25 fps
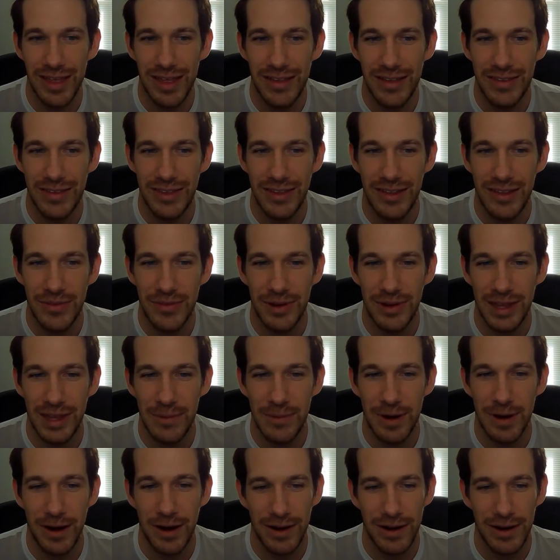That's really
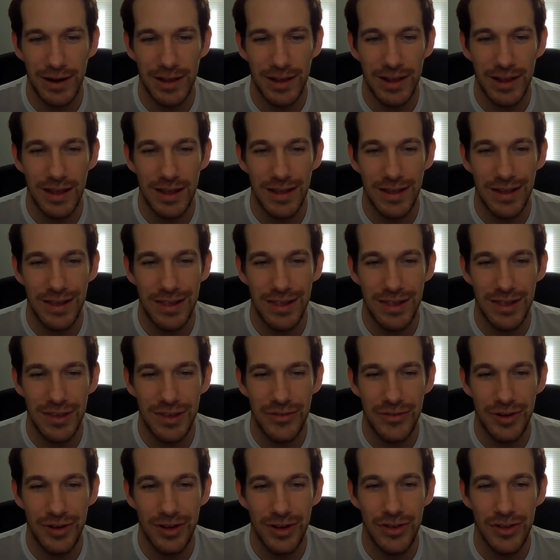where she
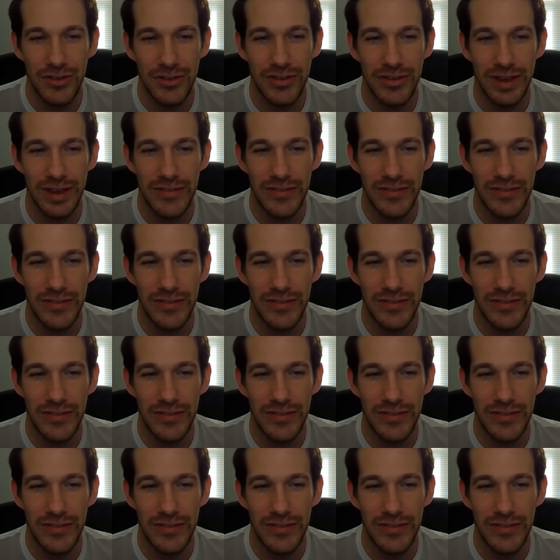struggles.